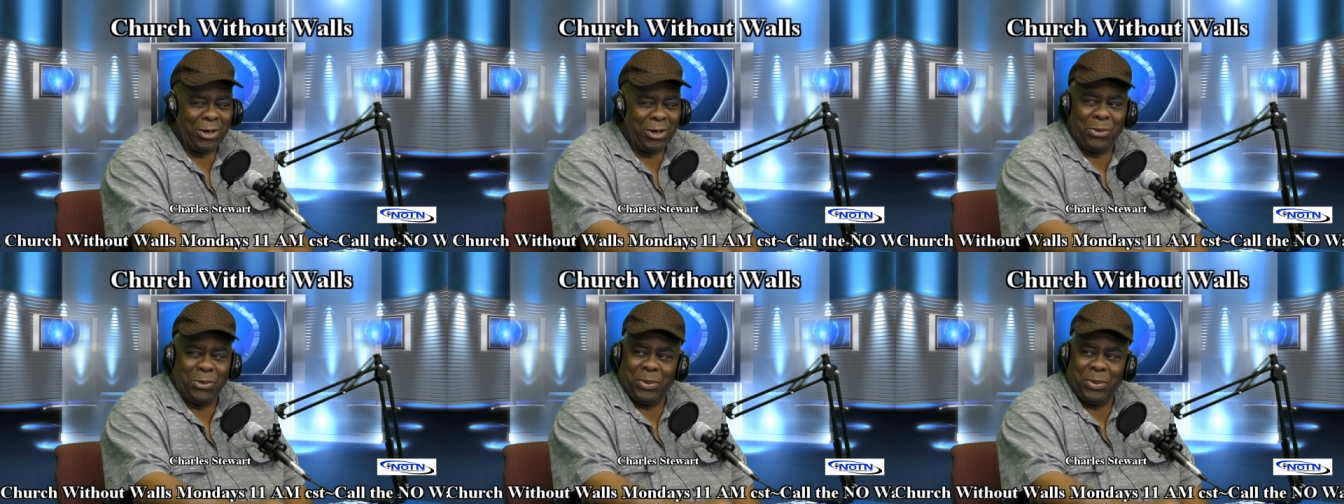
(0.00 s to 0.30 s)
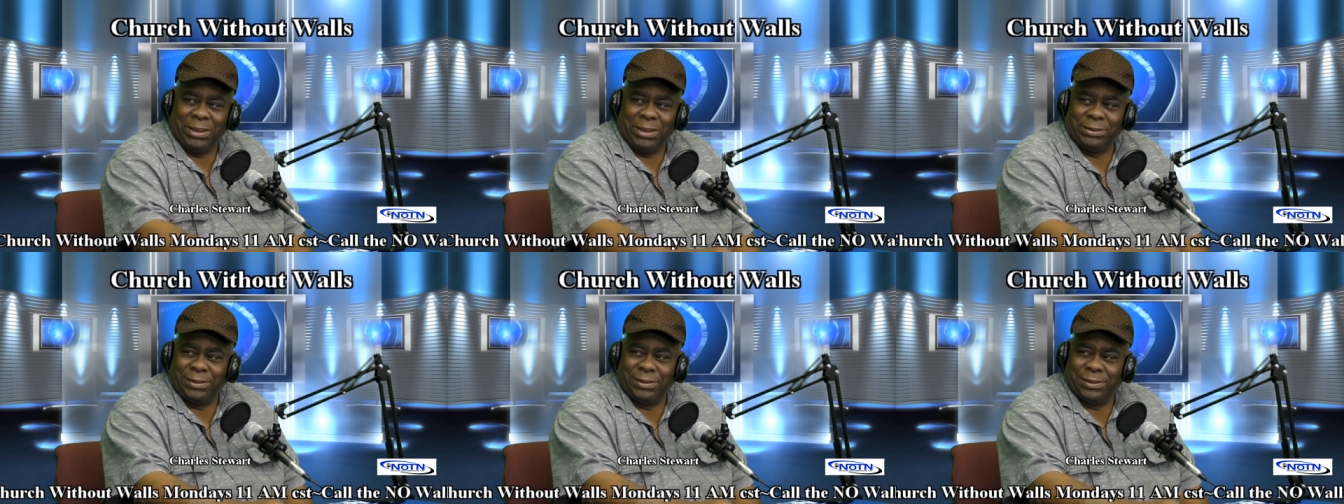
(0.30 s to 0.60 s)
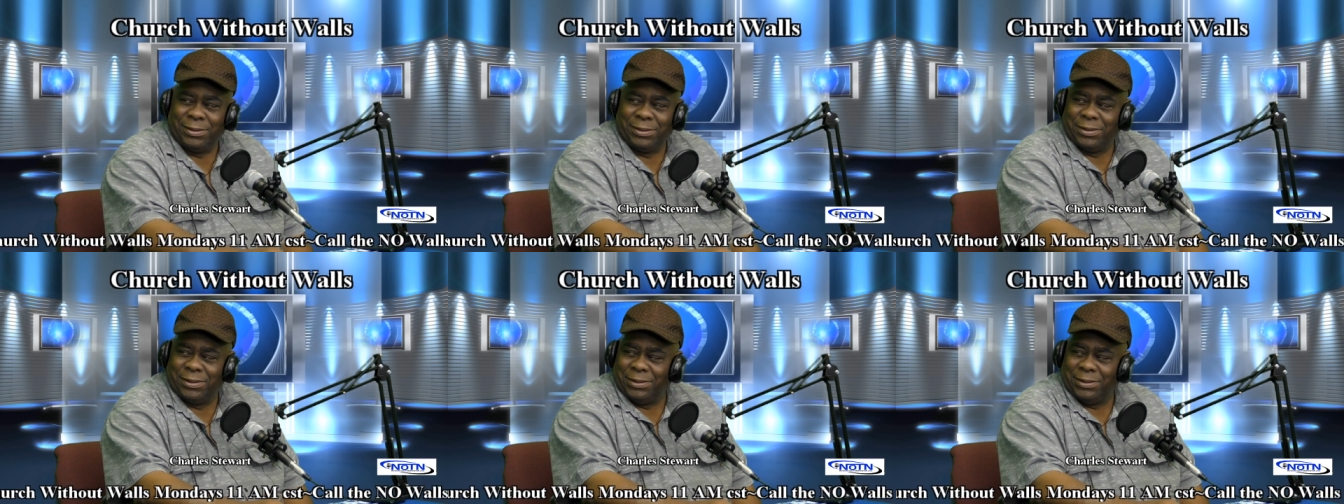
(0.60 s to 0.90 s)
always
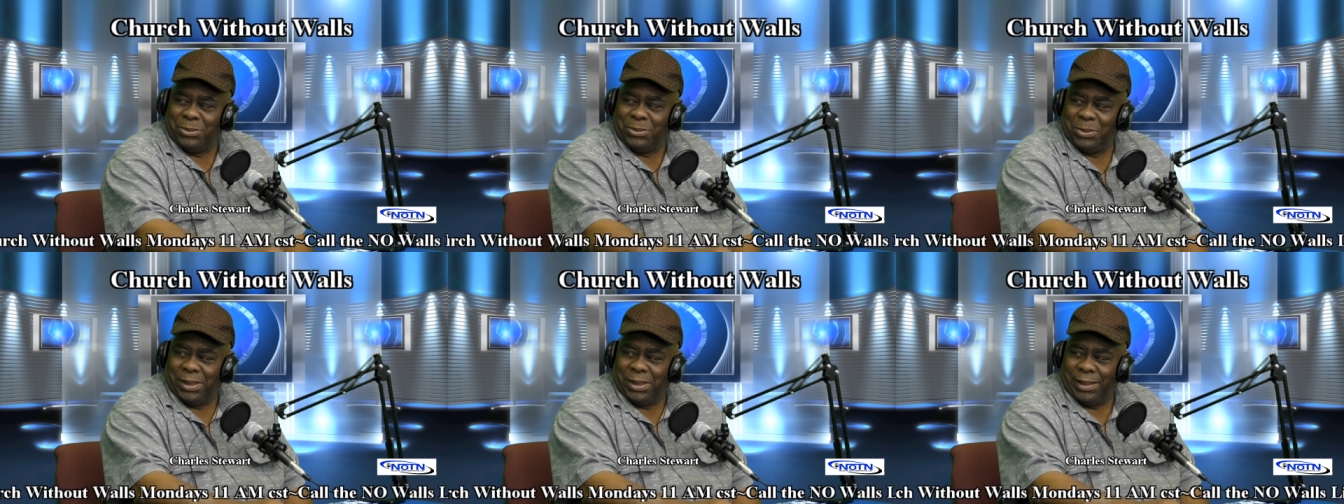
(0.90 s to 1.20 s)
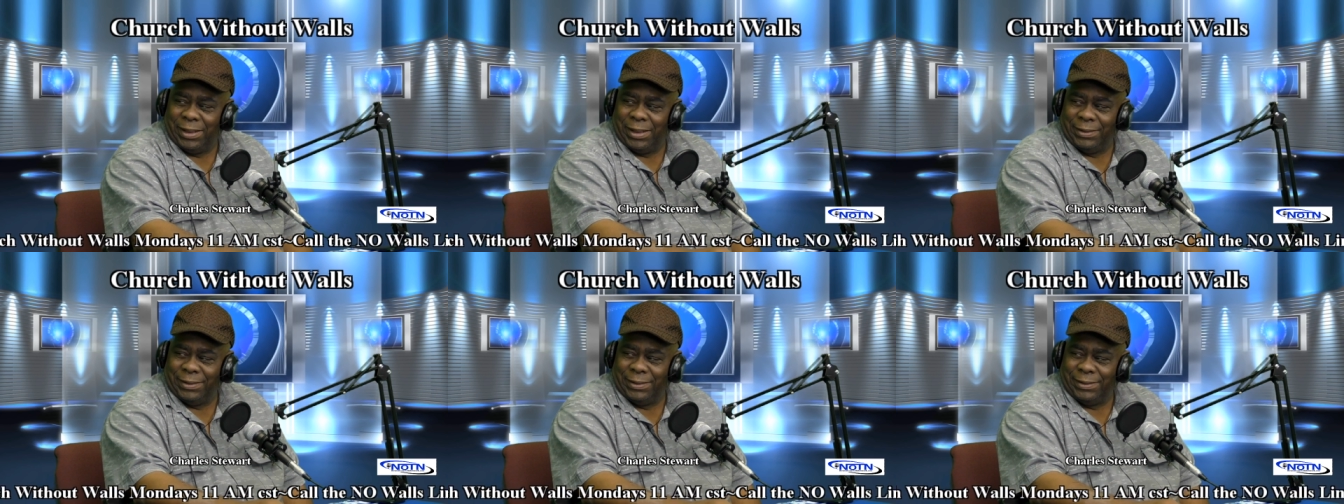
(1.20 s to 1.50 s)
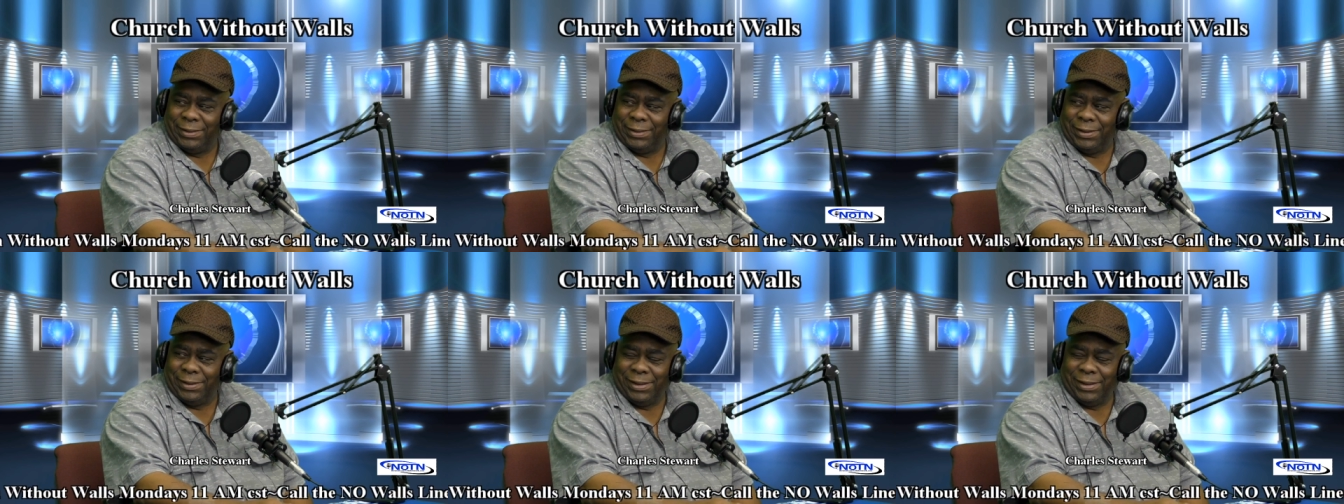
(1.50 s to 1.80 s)
good
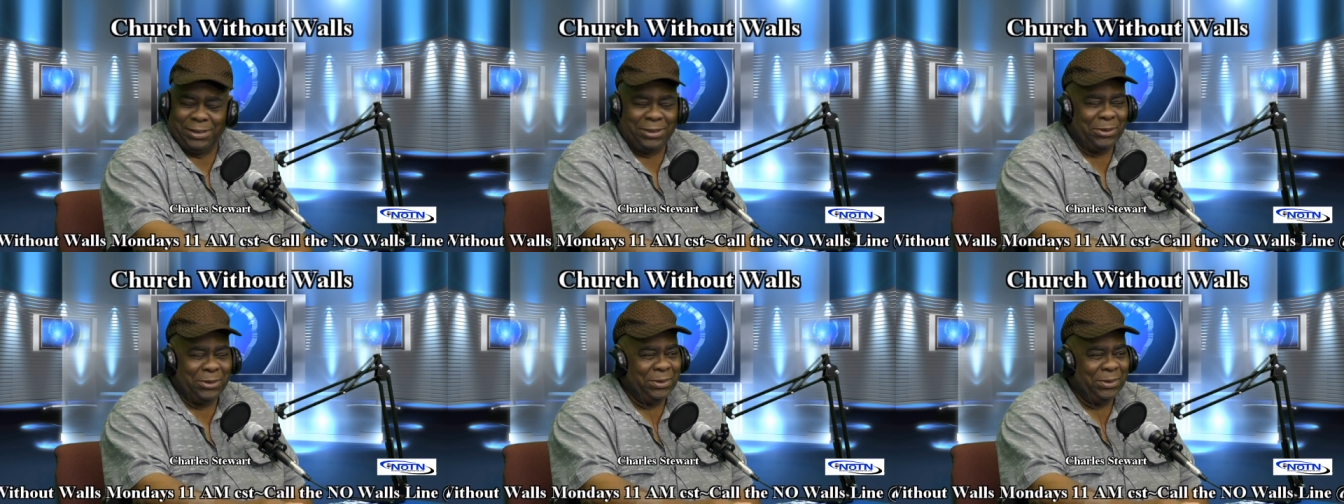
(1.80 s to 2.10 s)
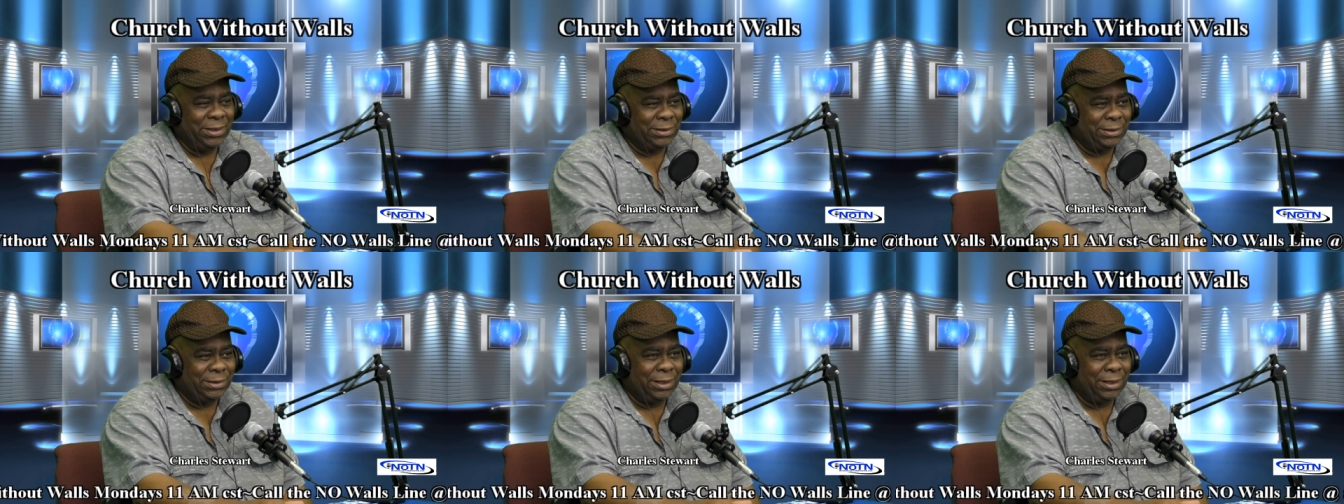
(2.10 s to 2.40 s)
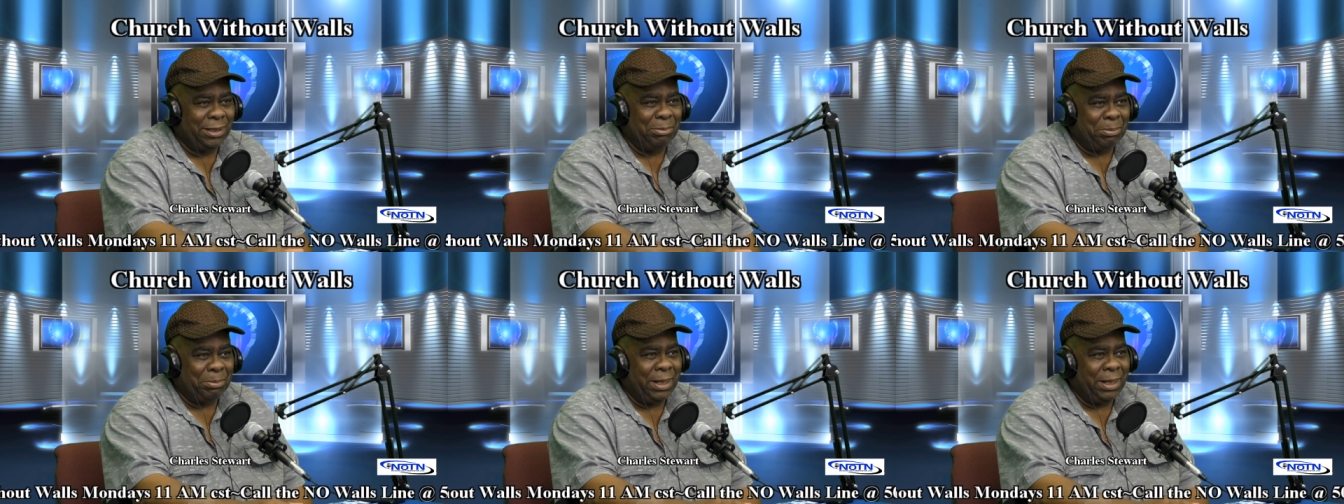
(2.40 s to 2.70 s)
when, you know, your
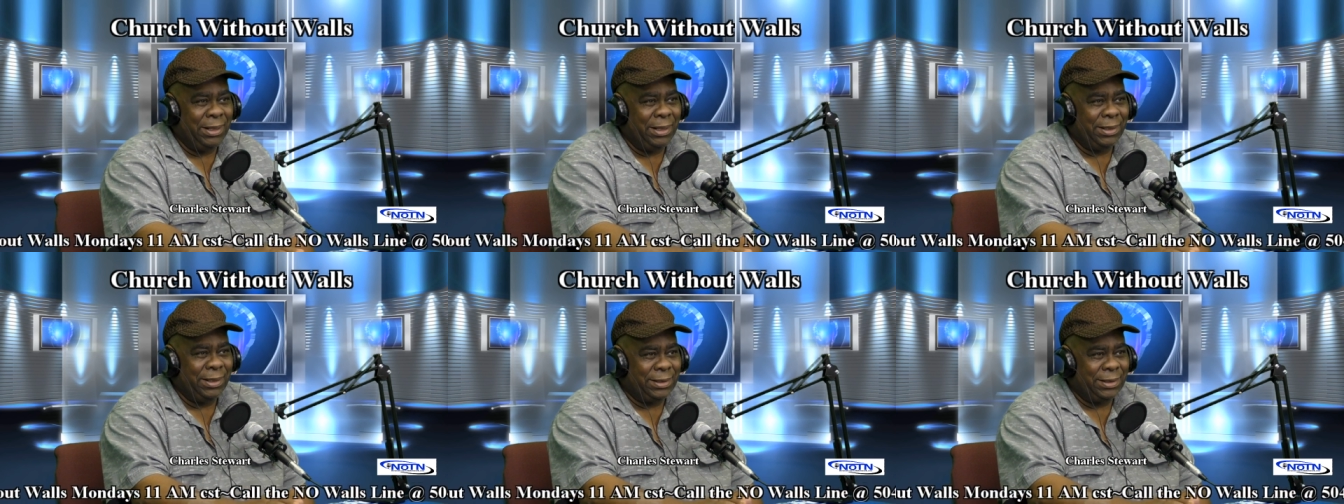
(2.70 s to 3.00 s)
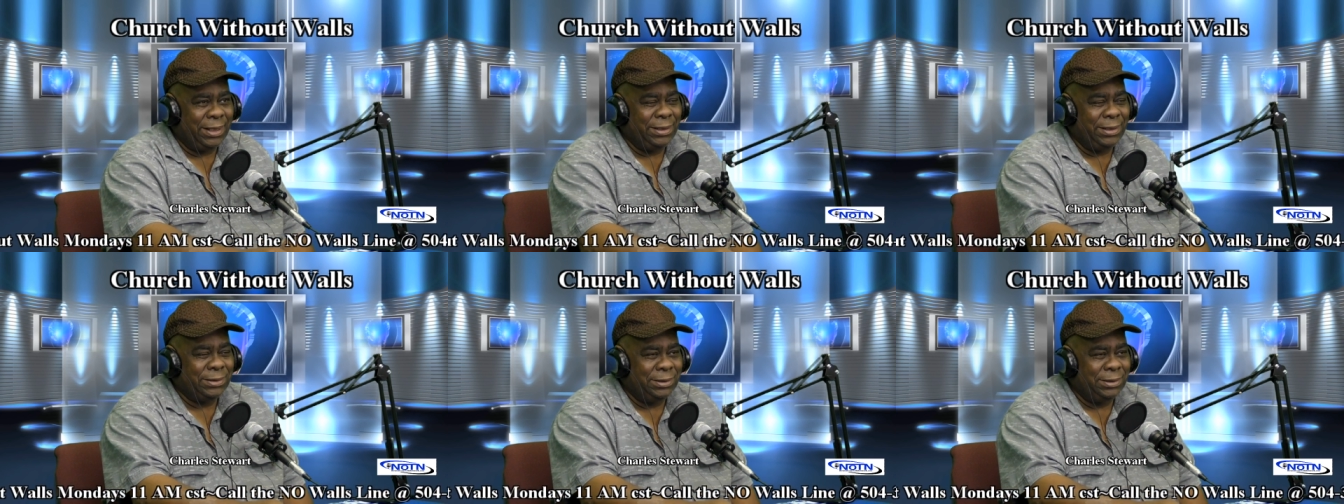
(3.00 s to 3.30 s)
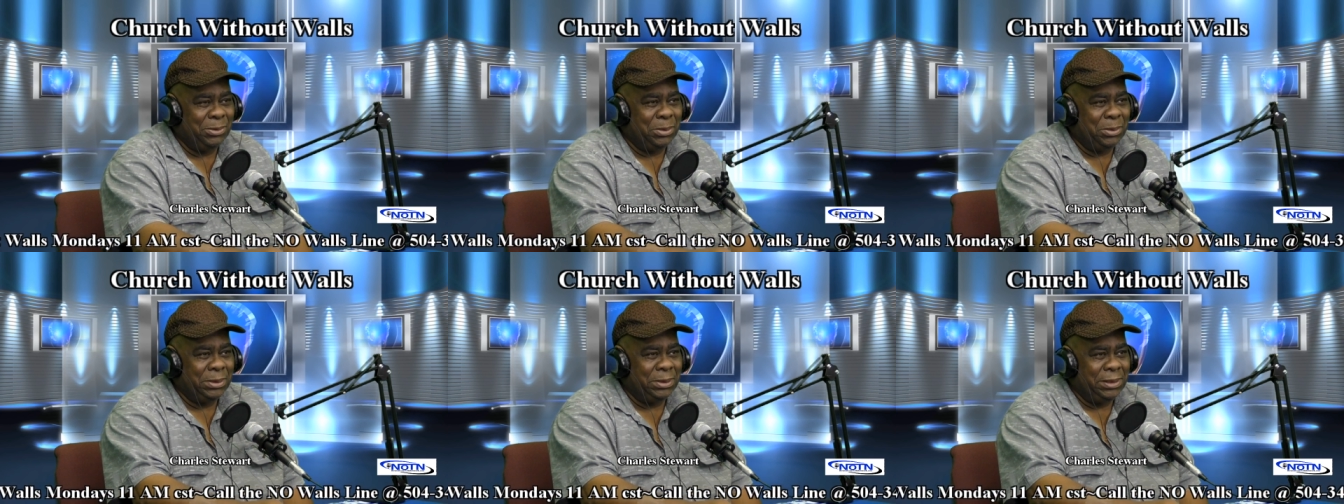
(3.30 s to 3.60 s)
son paying
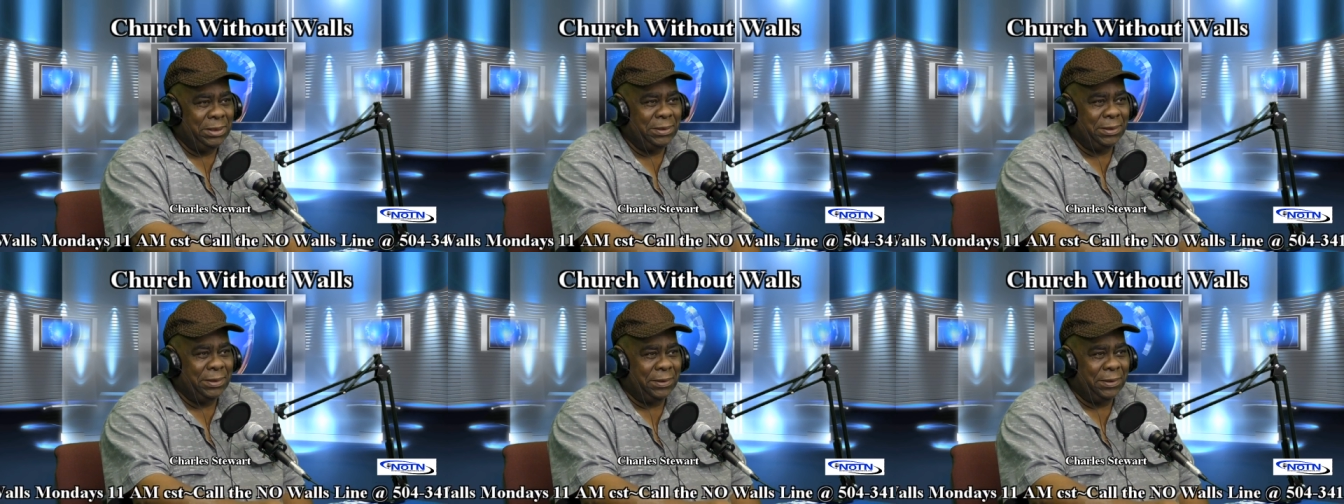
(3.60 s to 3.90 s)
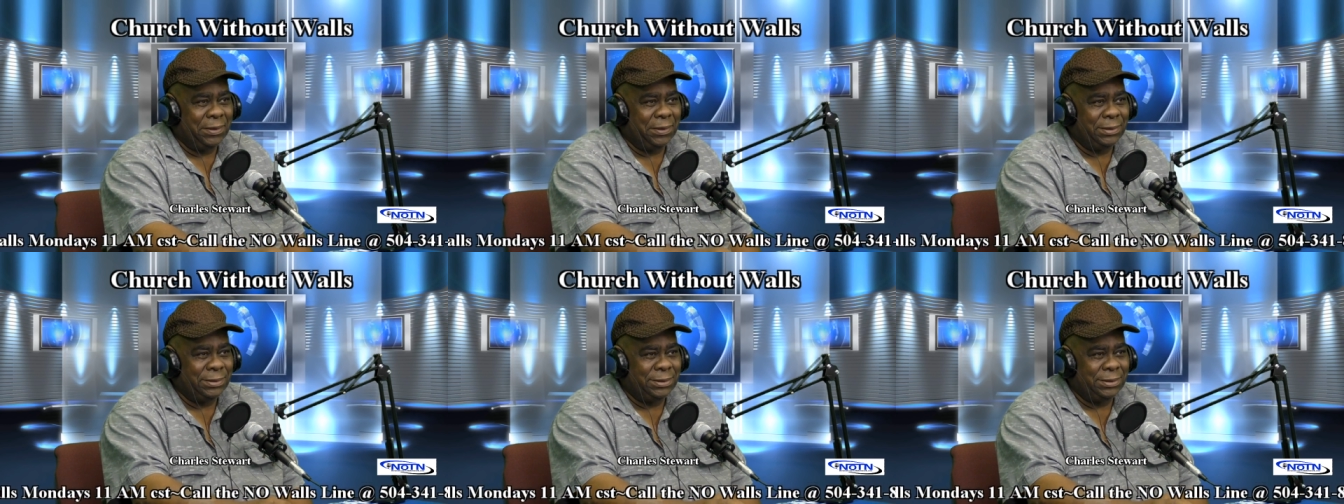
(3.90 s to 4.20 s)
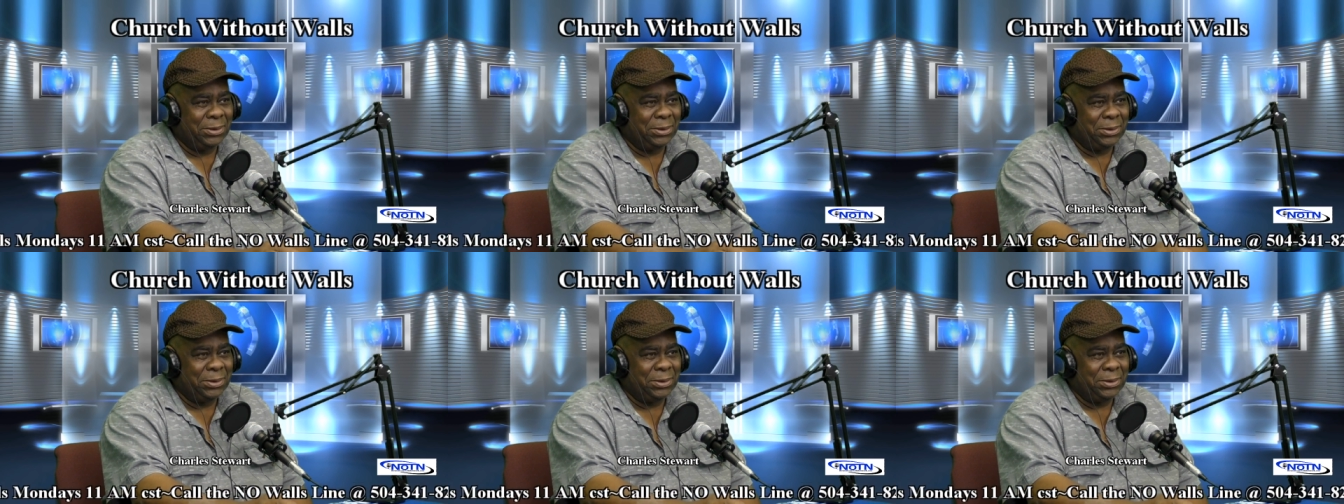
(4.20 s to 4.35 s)
attention to what you're doing.